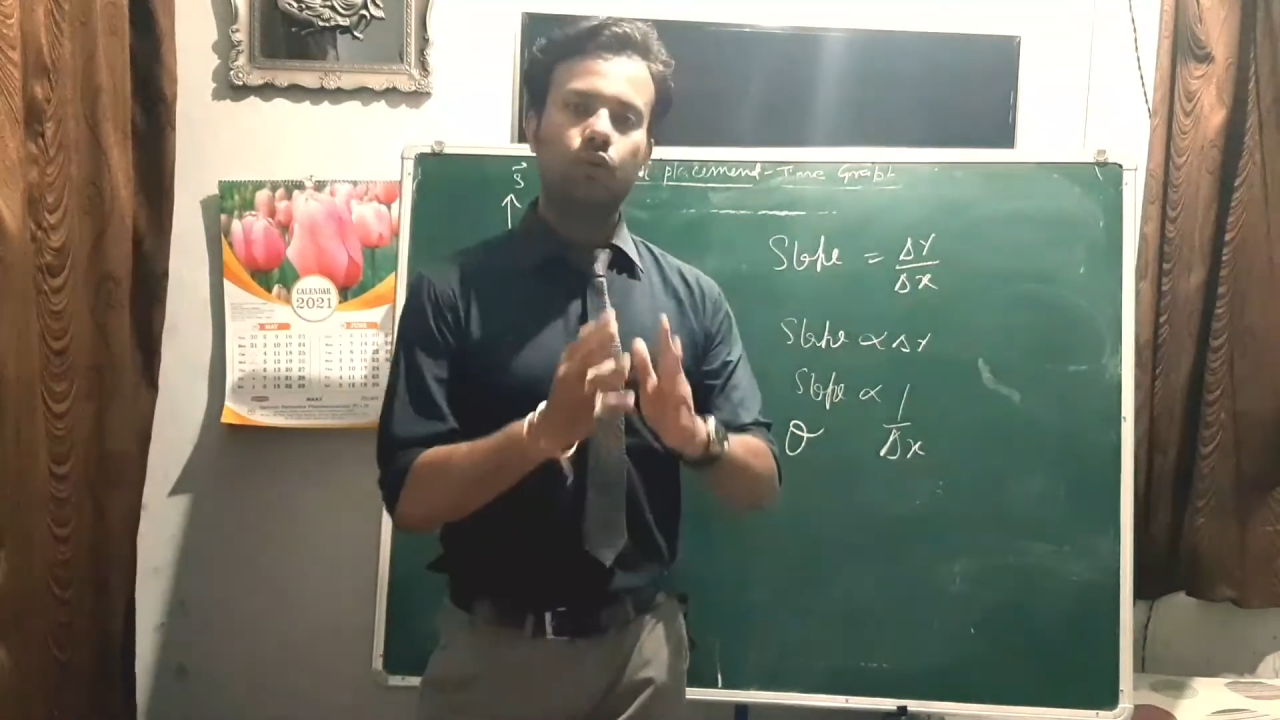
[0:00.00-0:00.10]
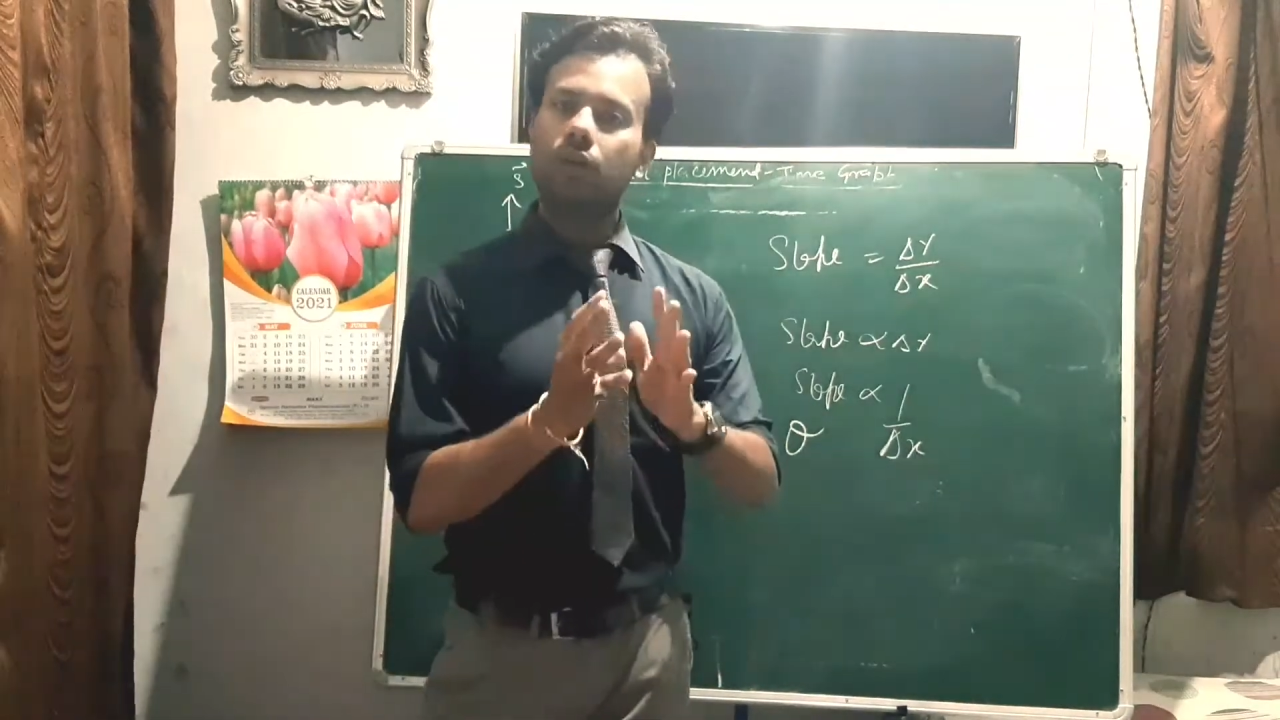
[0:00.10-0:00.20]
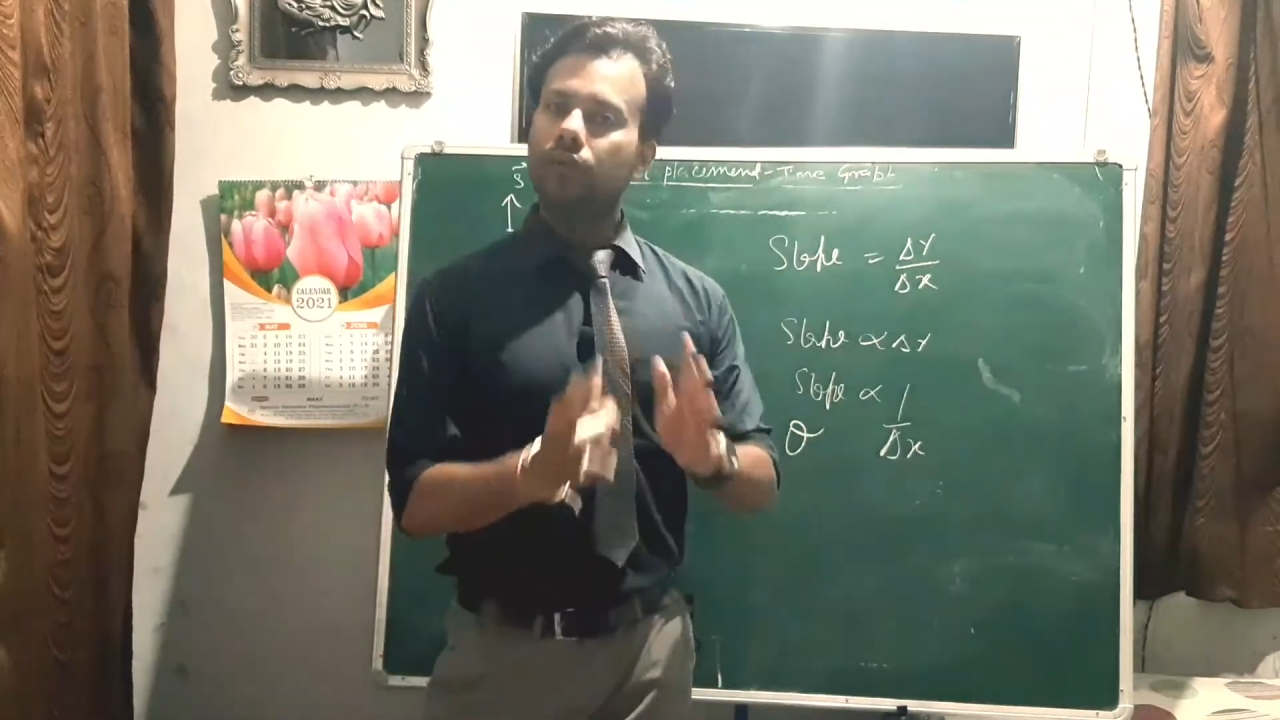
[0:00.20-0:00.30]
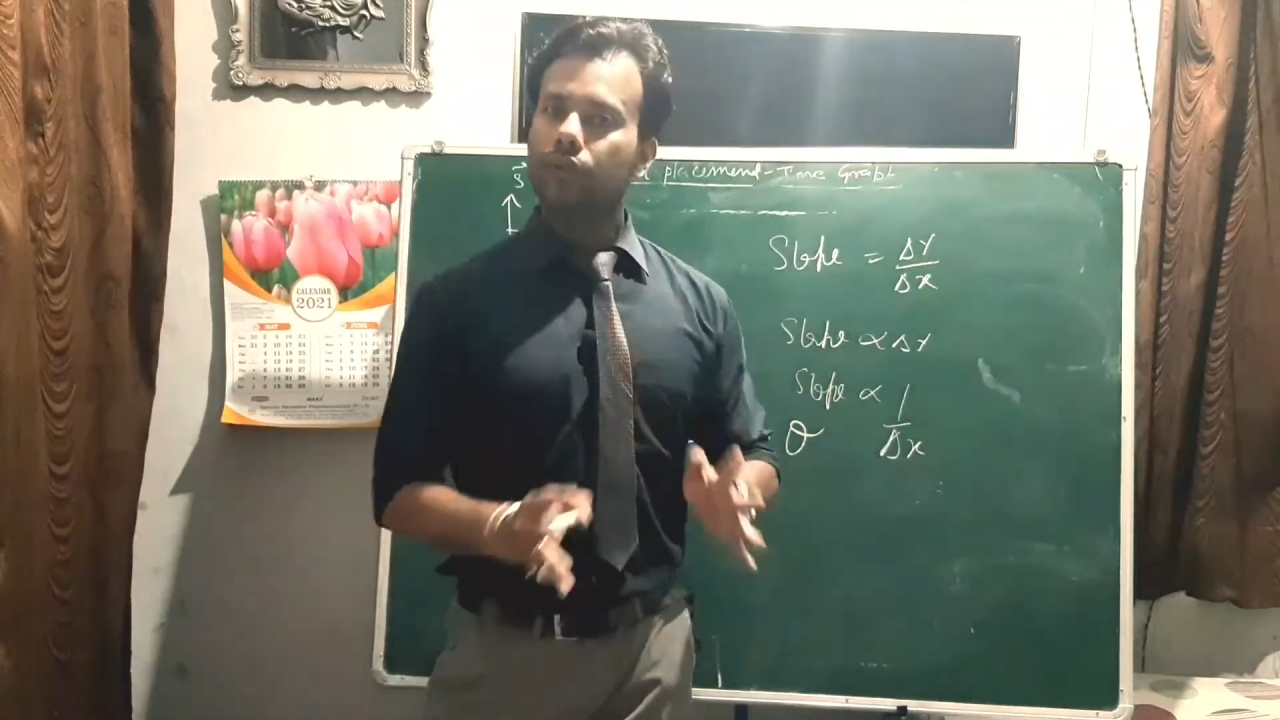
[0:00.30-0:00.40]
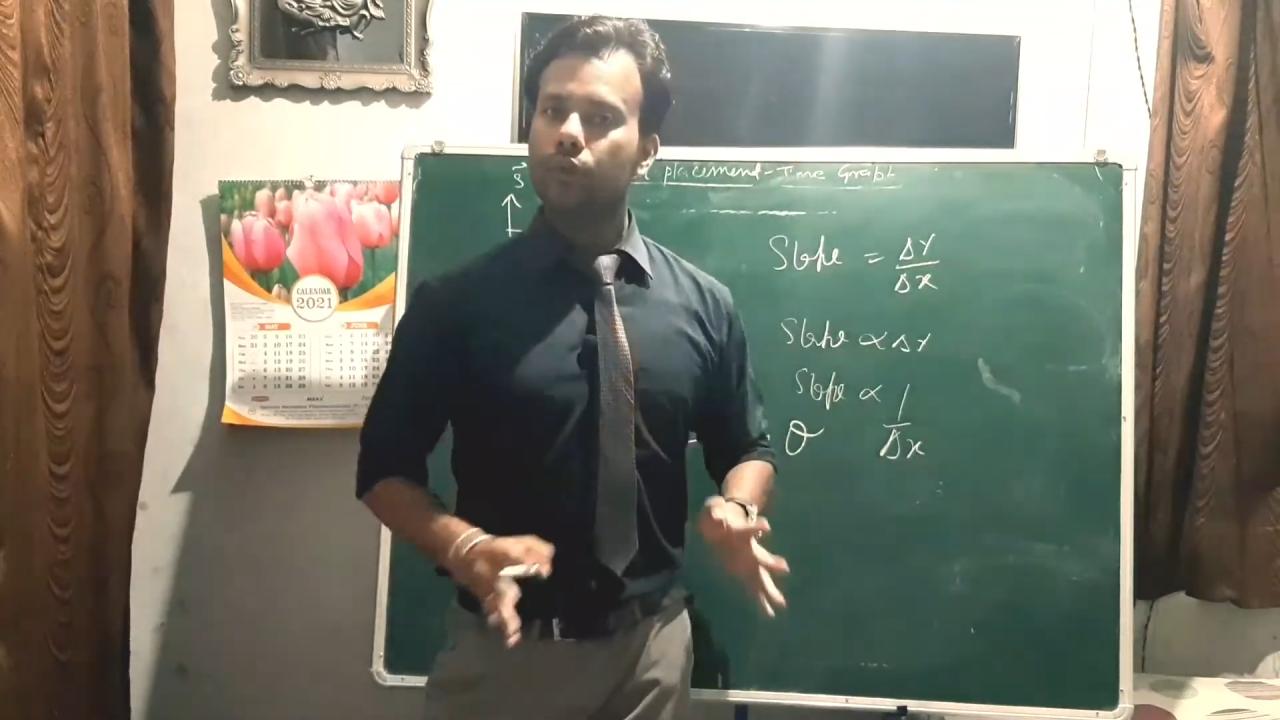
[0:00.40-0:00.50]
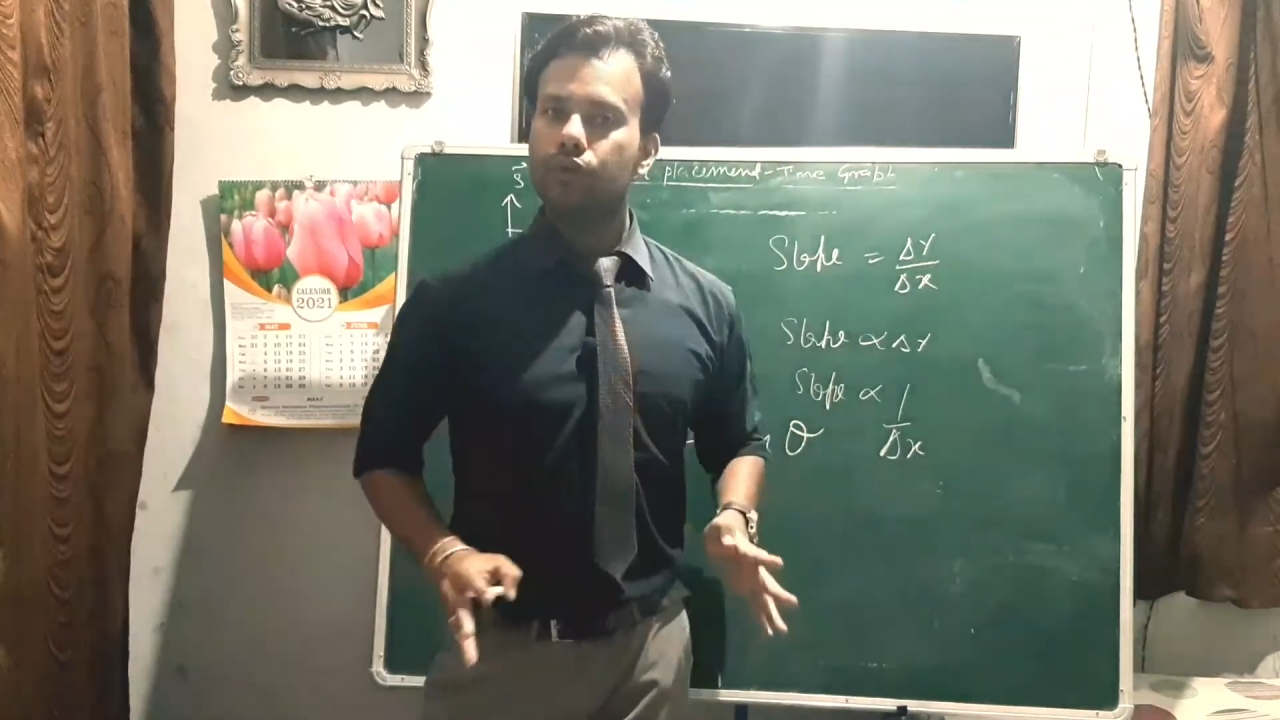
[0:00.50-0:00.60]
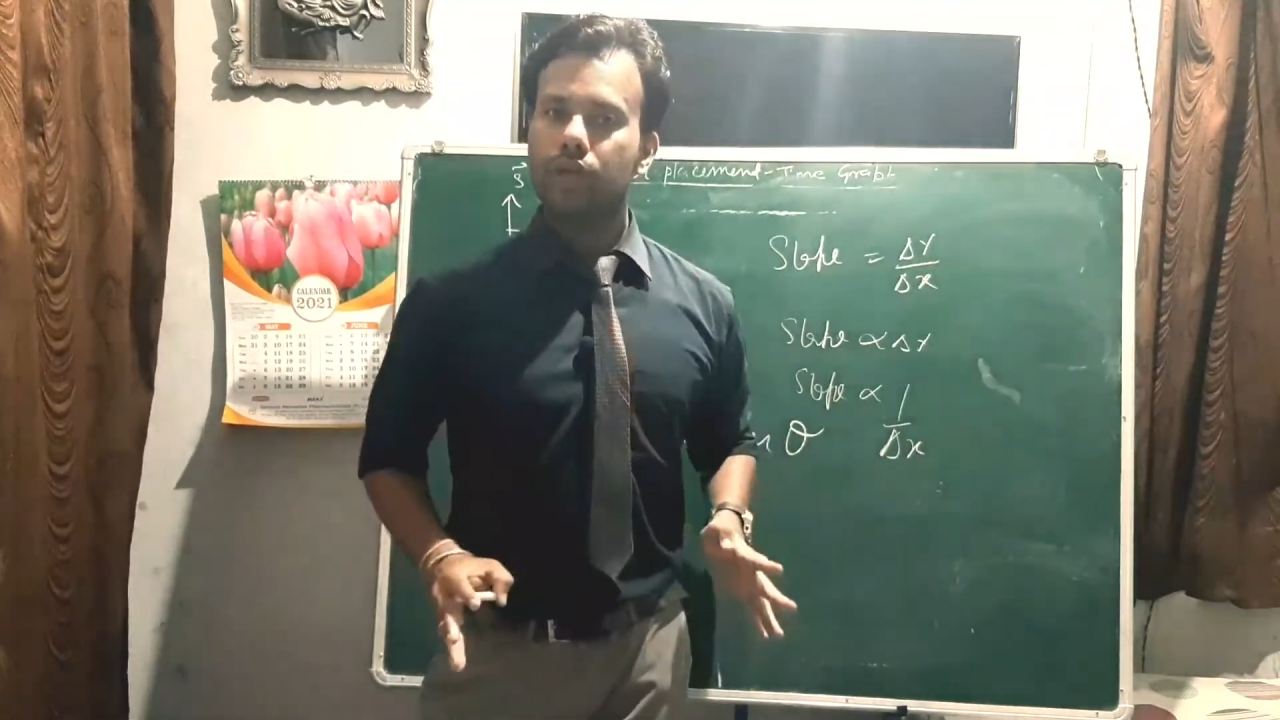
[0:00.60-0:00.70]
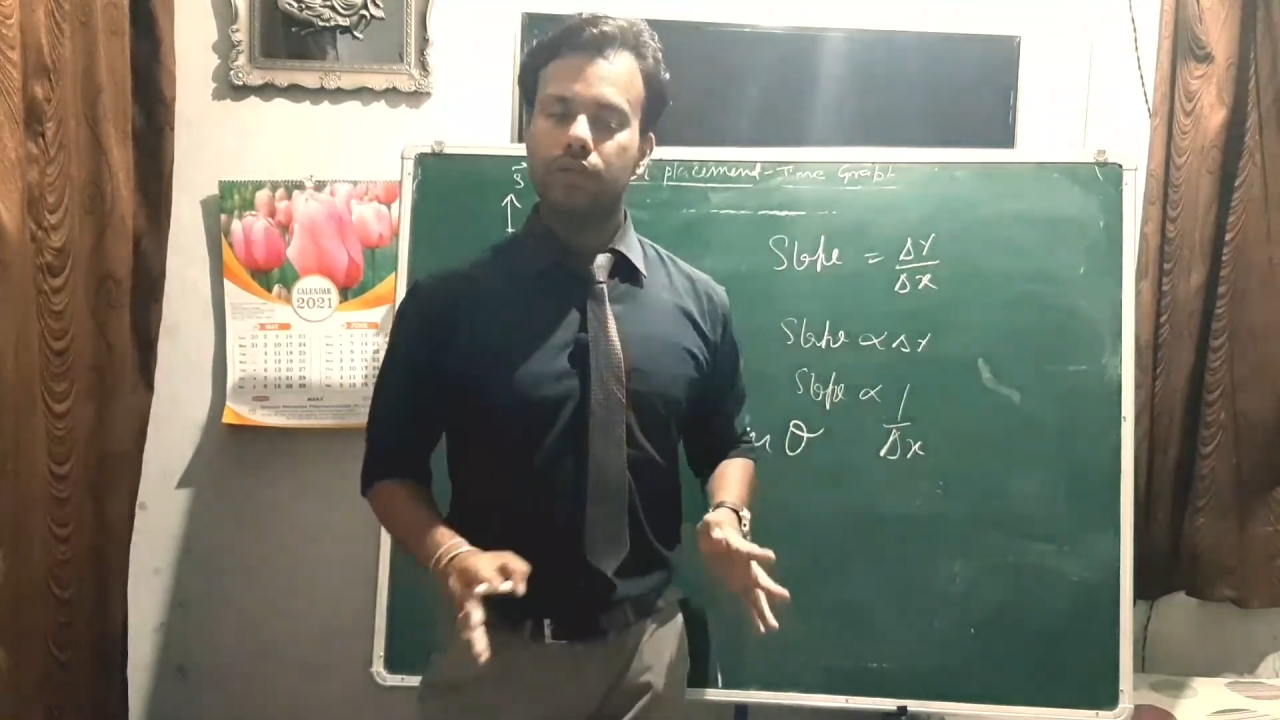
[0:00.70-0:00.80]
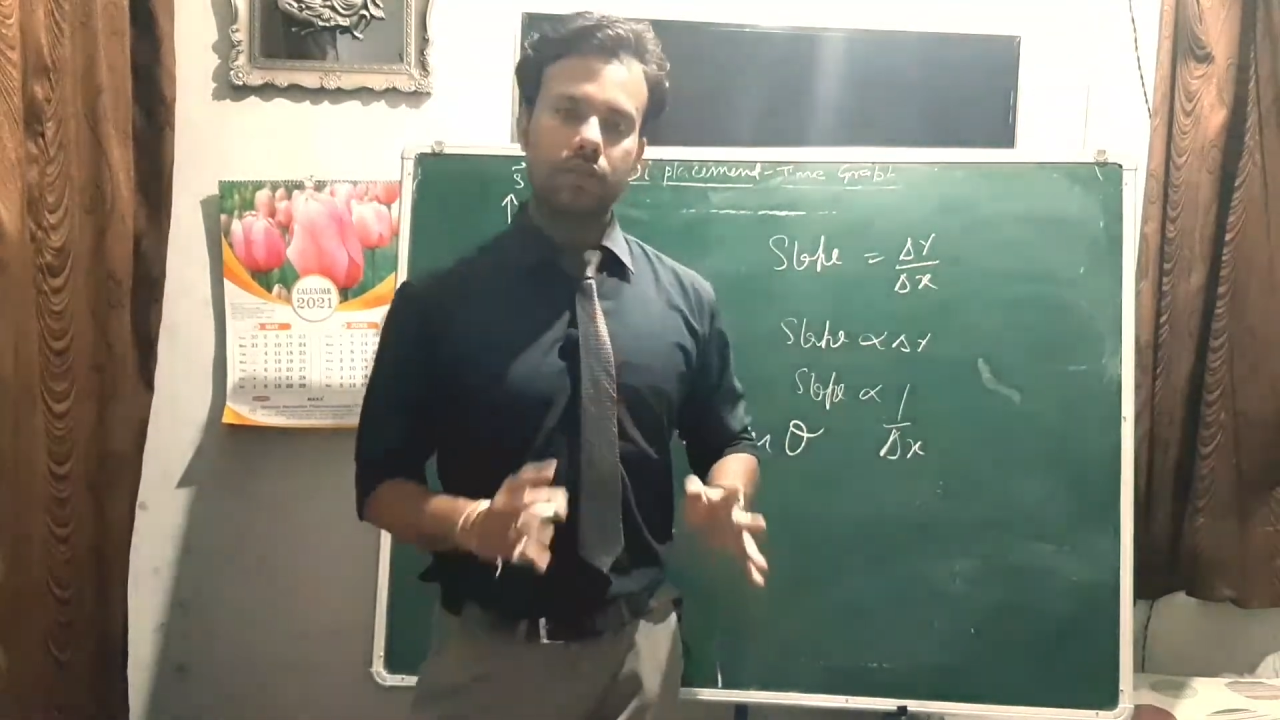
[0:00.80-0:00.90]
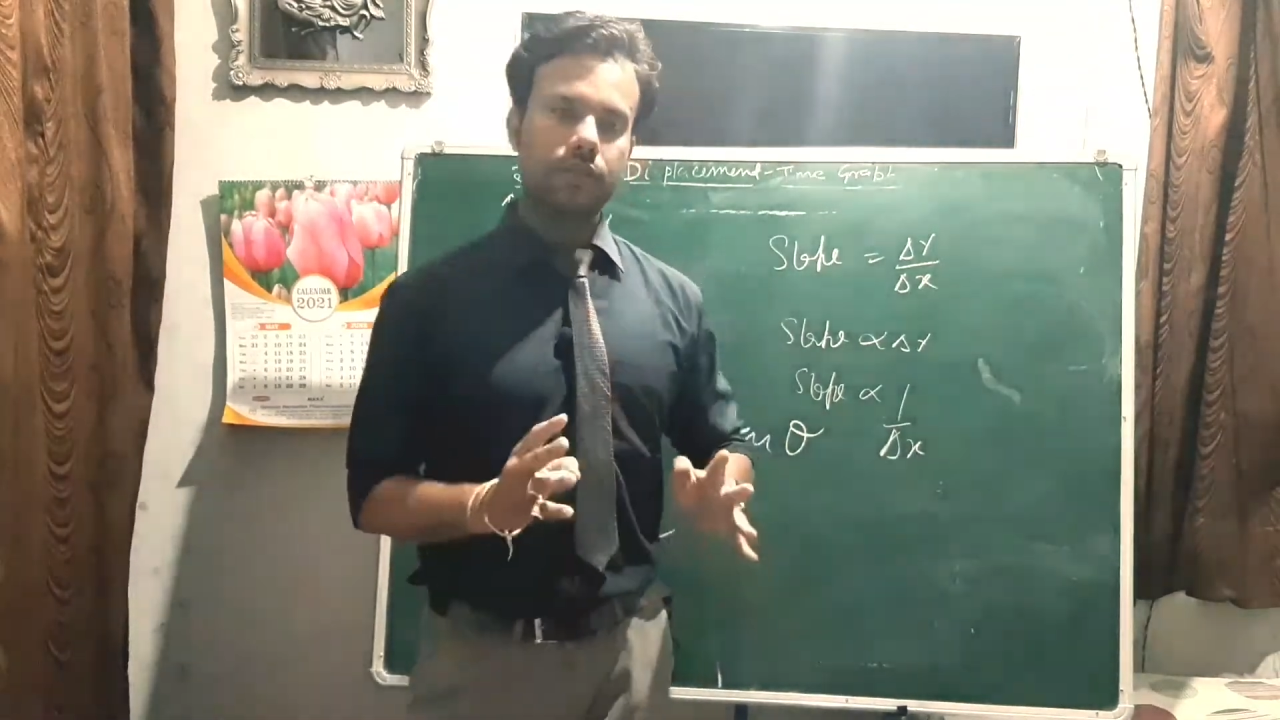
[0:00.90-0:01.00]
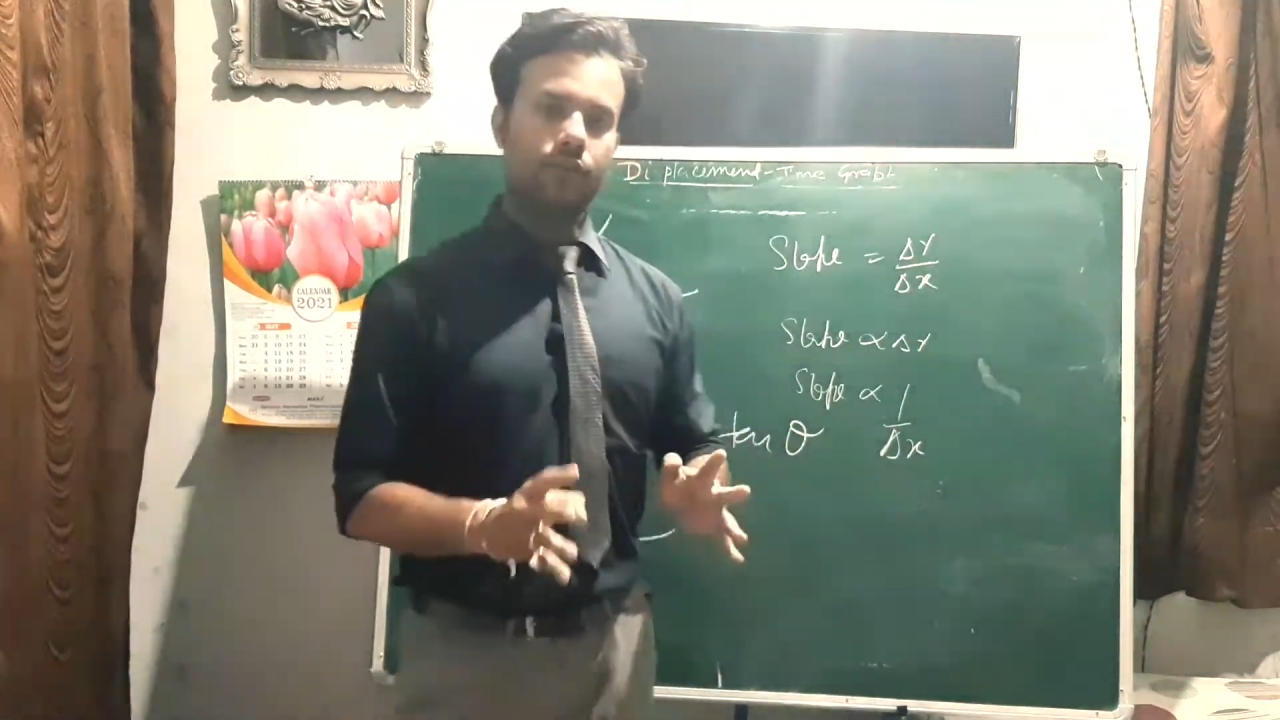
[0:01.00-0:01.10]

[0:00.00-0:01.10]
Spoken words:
confuse, just